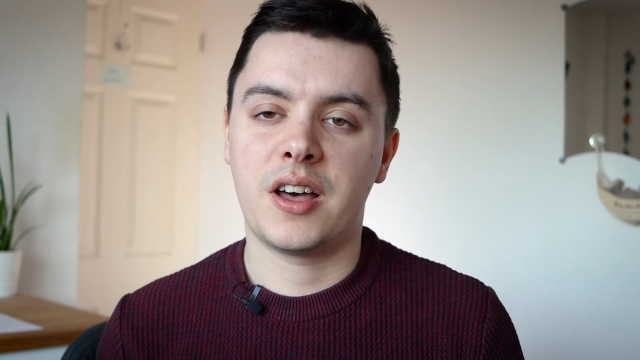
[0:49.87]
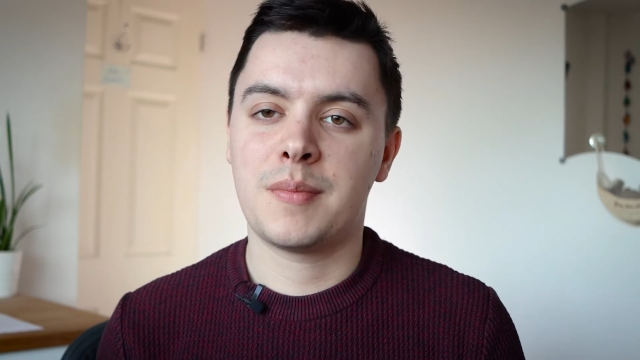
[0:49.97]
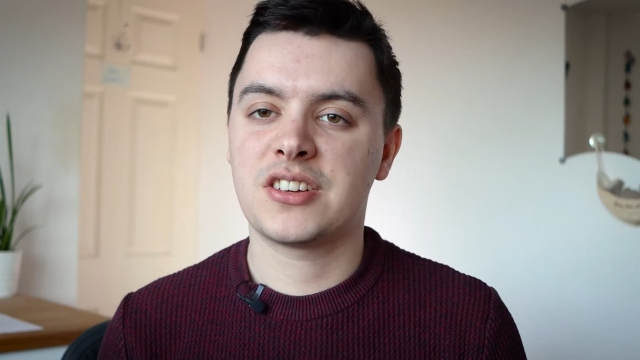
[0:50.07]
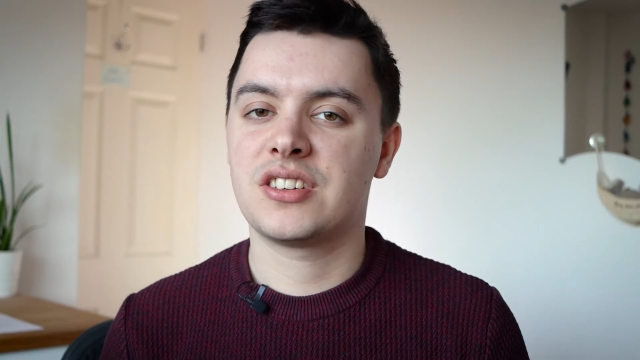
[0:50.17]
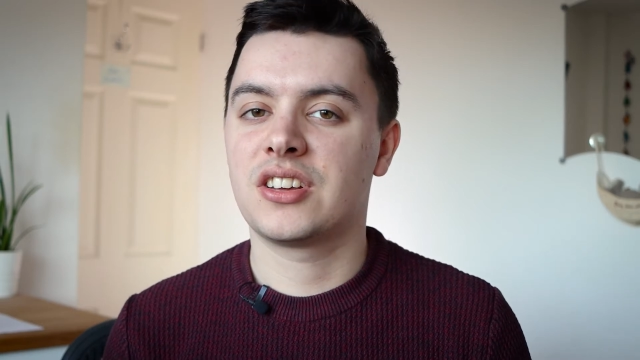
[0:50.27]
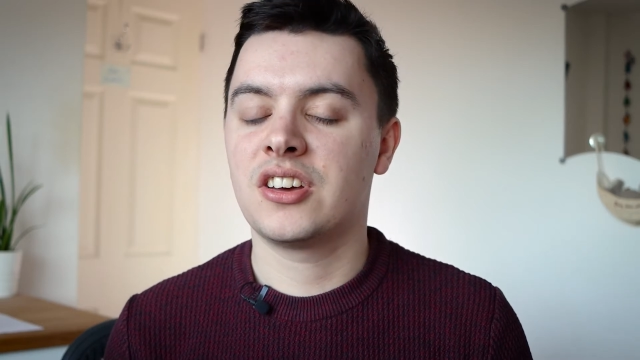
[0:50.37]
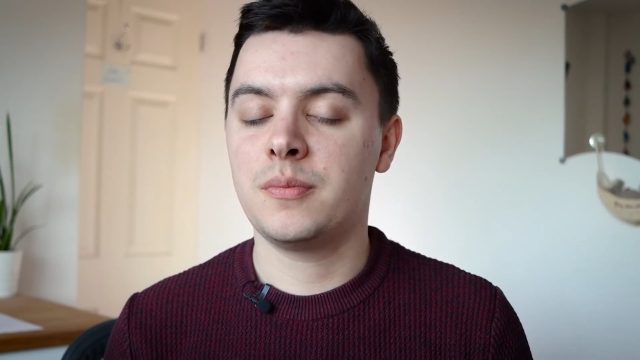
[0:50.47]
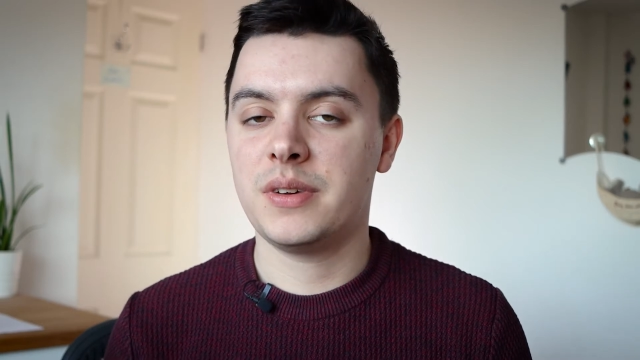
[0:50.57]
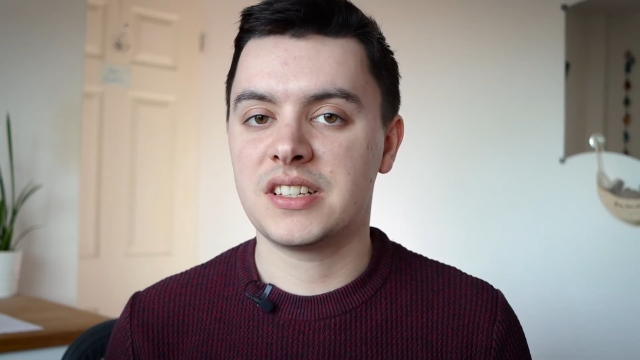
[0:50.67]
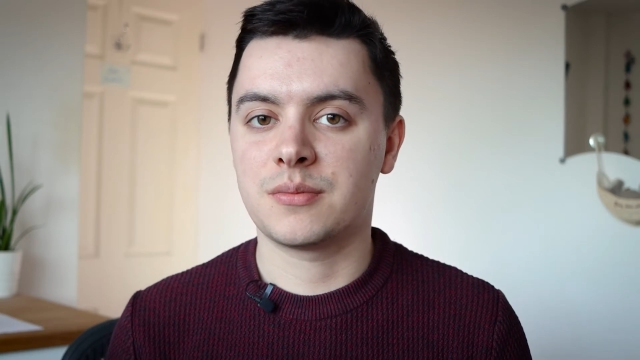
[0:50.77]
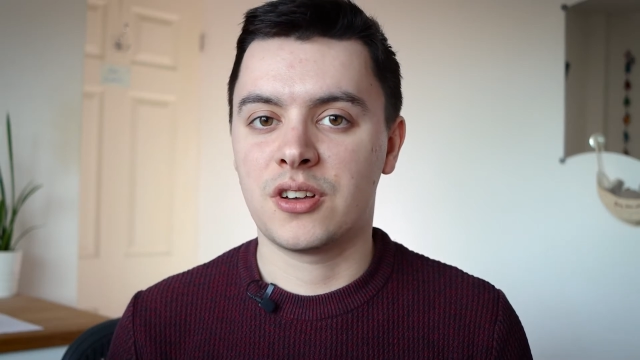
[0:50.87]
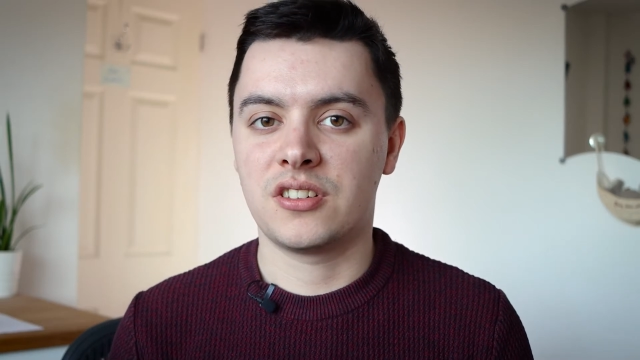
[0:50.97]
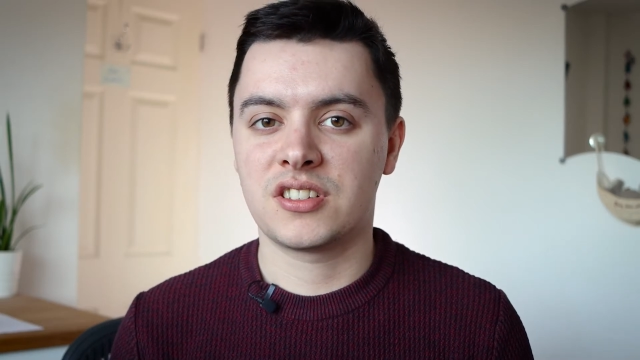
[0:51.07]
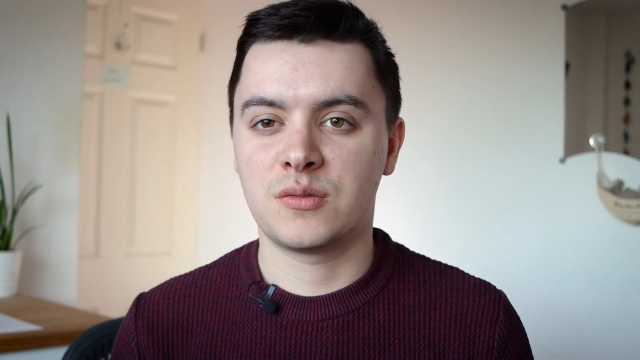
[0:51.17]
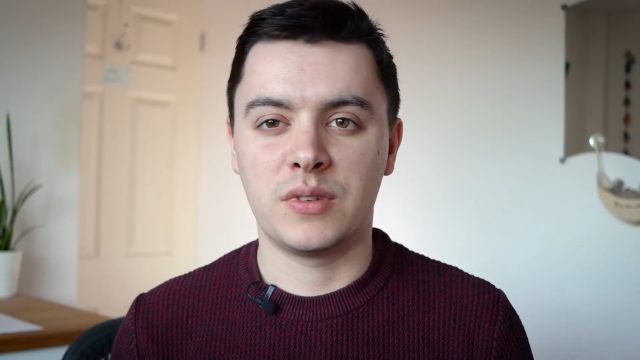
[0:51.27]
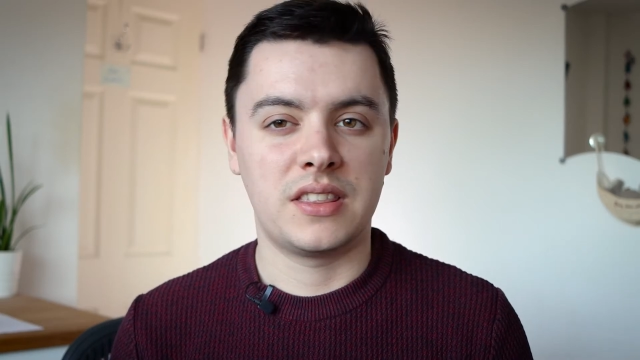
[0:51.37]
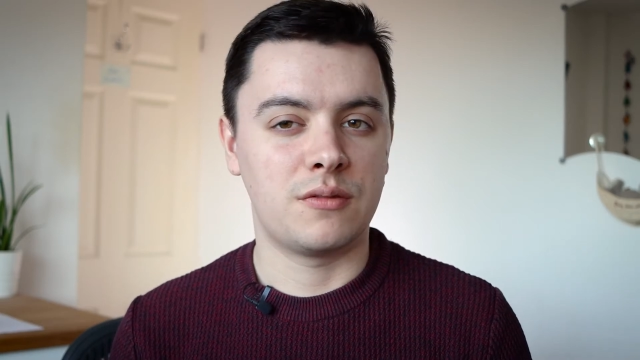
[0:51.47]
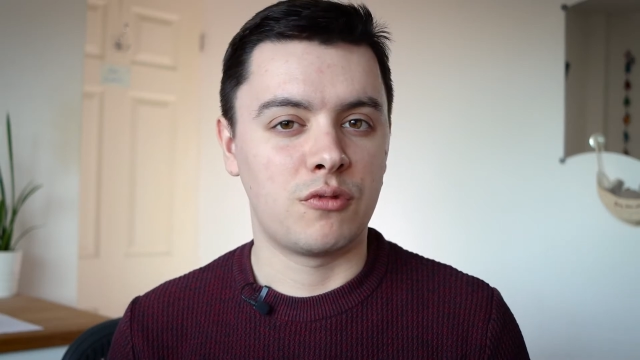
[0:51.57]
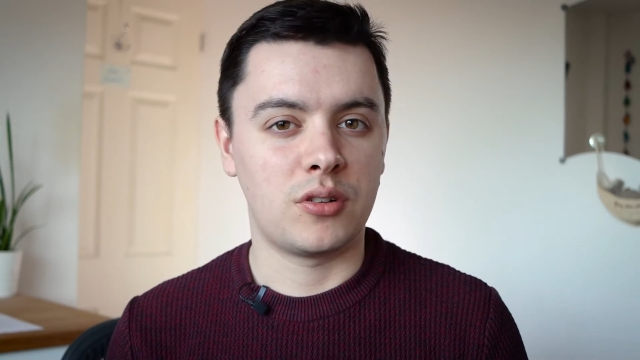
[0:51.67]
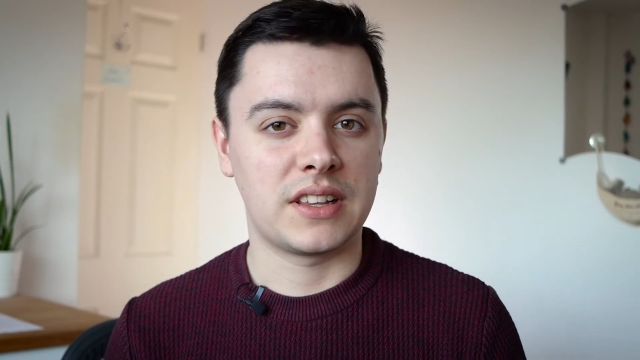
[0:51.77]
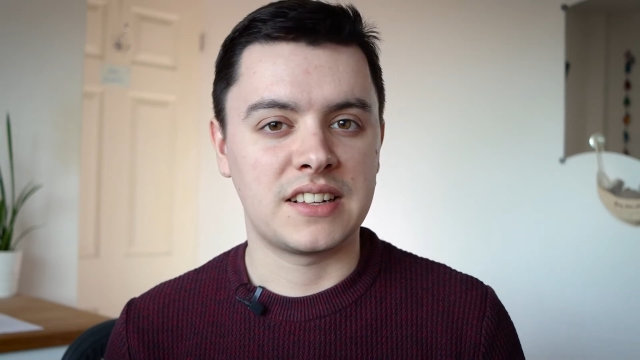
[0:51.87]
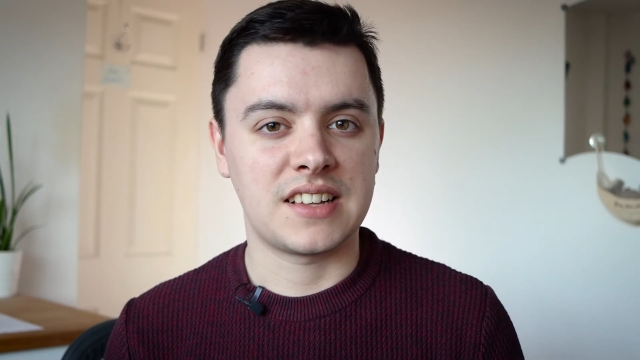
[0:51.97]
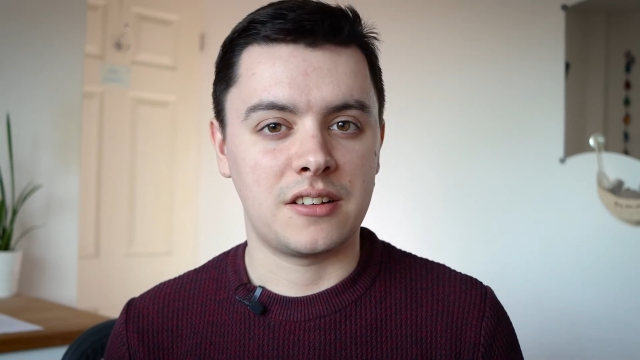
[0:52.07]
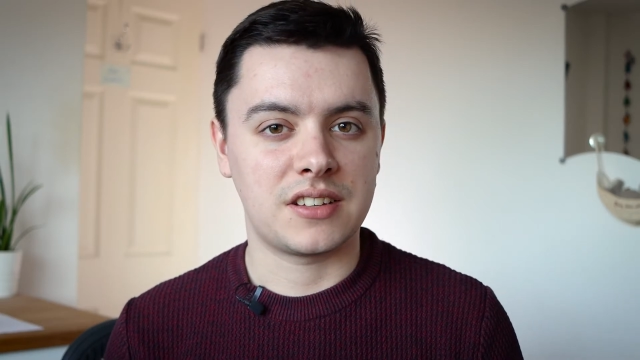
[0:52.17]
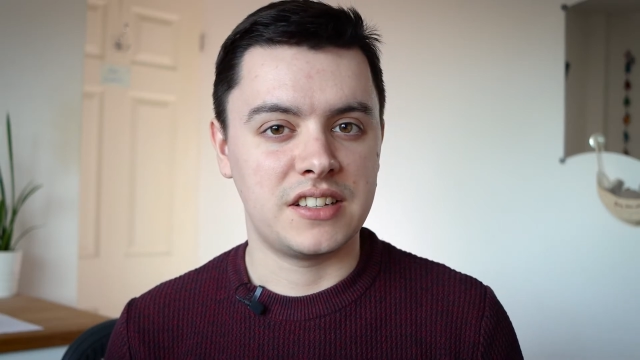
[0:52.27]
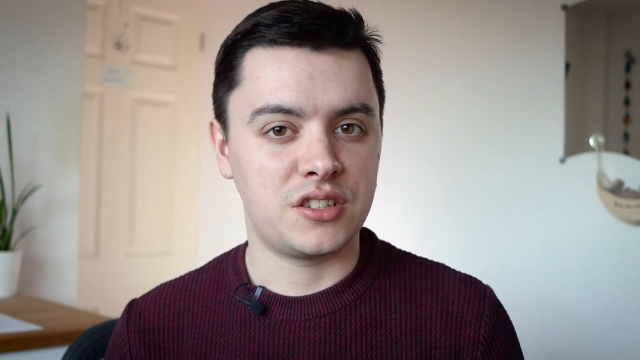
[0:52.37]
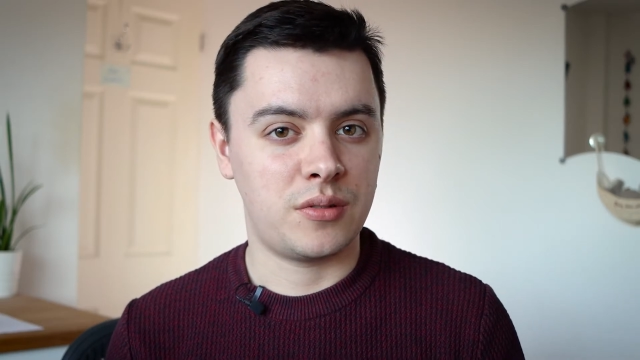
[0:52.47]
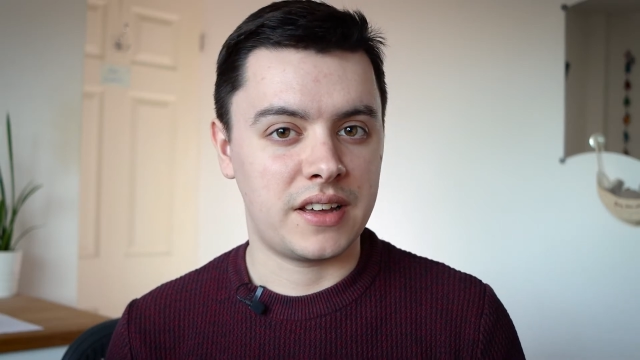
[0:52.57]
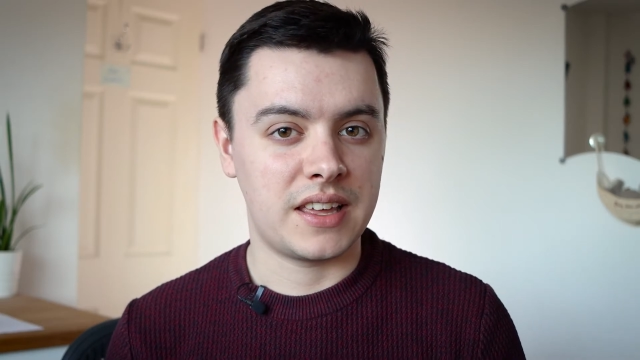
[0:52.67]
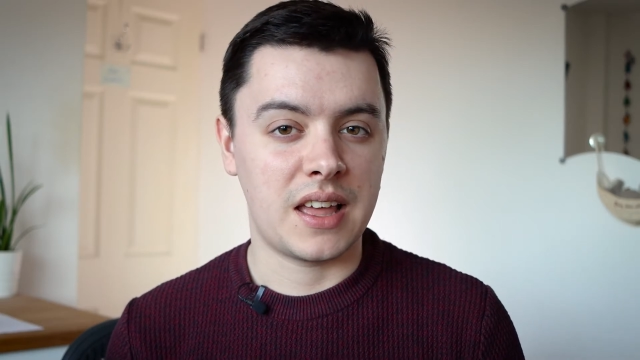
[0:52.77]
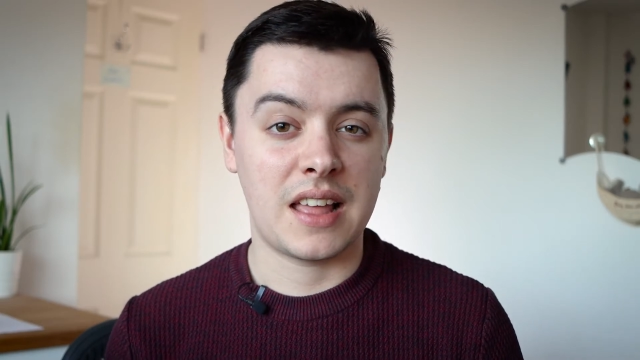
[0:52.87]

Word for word: I imagine there could be some costs with rolling this out into a